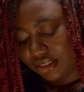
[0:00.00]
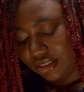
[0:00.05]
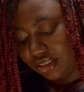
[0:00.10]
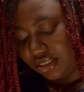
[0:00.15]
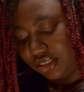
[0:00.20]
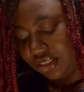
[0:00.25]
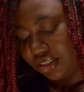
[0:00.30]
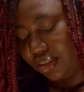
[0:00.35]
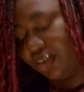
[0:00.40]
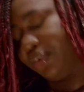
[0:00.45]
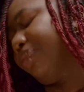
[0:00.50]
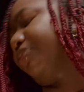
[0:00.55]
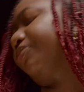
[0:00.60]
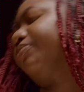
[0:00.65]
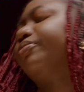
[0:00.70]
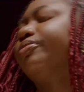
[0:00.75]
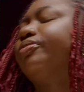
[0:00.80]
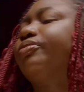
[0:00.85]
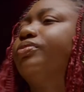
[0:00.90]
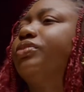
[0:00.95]

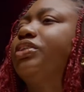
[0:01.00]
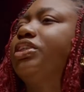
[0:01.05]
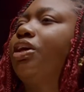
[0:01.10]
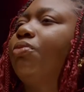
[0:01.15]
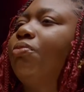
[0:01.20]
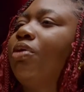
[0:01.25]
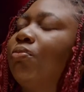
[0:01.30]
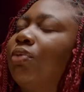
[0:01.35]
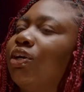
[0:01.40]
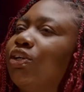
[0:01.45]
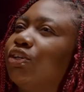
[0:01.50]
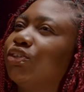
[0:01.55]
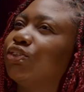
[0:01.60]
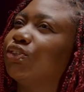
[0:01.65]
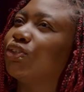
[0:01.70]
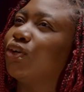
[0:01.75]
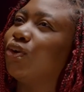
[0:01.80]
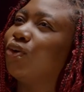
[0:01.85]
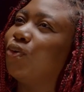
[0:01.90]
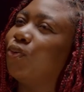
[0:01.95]
So tell me about your
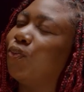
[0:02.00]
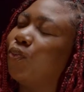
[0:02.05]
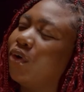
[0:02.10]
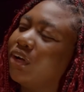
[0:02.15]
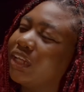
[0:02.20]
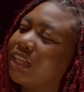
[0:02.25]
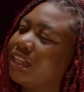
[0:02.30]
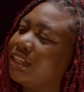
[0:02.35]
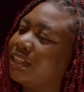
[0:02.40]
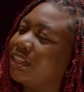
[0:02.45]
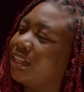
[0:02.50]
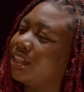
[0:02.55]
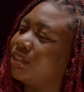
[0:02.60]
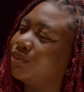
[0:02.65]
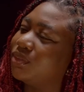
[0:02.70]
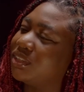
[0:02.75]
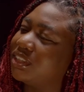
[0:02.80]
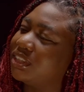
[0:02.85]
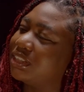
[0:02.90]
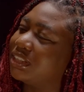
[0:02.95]
song Walking
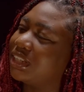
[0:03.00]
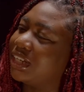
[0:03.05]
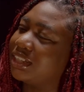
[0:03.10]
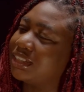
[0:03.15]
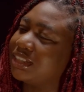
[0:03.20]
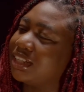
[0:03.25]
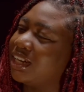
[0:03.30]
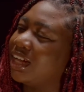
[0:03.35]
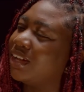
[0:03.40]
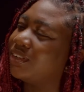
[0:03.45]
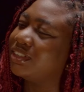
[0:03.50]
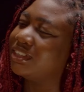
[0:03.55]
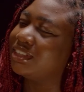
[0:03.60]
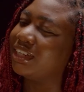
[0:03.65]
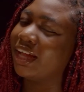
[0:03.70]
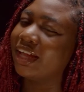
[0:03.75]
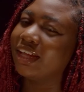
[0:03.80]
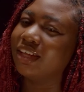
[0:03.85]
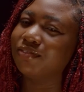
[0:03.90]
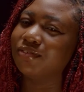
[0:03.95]
Dead with Zlatan. How did
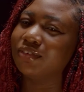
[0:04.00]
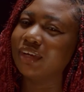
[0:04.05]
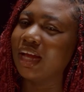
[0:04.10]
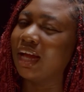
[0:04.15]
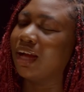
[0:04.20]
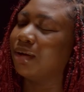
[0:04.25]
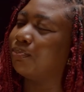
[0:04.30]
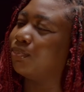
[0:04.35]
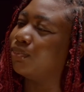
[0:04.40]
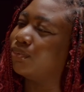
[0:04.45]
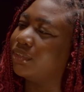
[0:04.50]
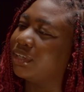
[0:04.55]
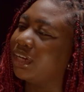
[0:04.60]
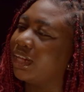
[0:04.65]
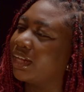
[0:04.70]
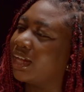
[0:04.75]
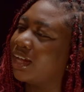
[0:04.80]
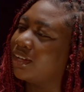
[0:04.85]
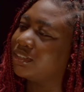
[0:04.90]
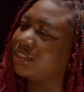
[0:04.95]
that even happen?
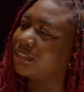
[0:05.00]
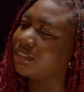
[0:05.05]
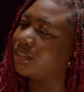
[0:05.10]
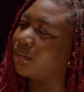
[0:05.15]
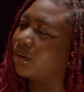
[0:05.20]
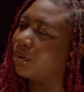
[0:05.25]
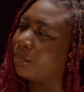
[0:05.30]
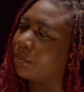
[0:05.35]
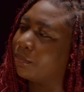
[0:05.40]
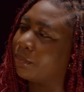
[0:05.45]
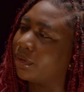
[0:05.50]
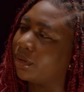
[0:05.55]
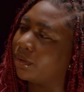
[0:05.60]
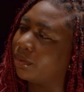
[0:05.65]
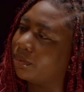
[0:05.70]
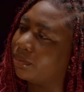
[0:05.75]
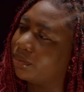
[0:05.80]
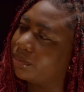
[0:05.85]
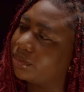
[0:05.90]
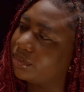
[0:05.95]
Like, how did it come about?